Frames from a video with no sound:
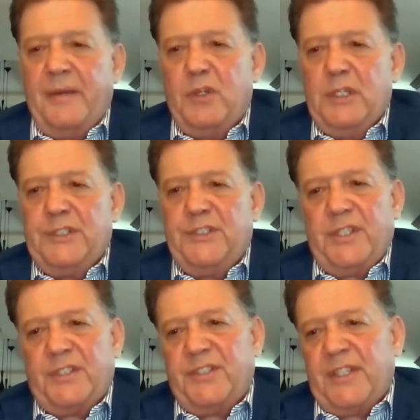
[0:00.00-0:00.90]
to have good
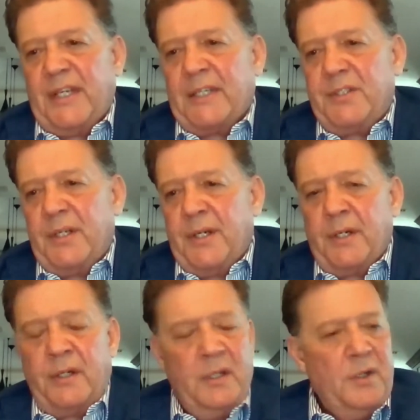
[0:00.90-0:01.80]
success there,
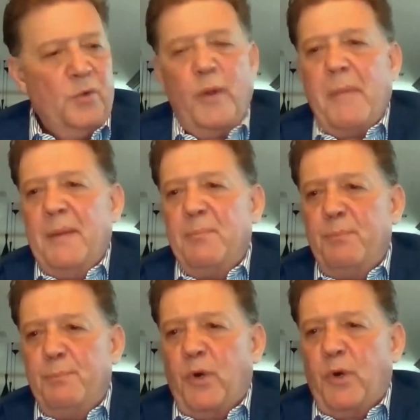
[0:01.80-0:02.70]
we may
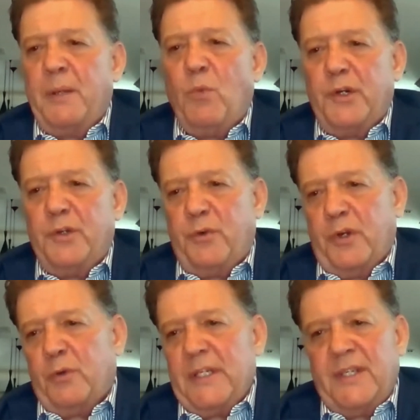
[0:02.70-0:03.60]
bring more drill
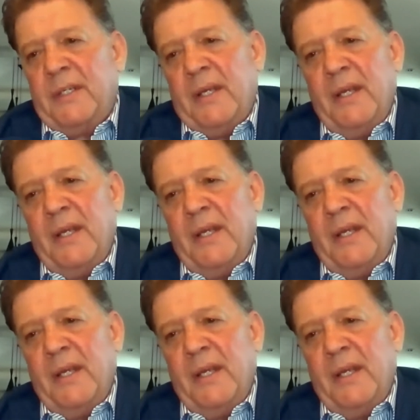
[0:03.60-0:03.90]
rigs in.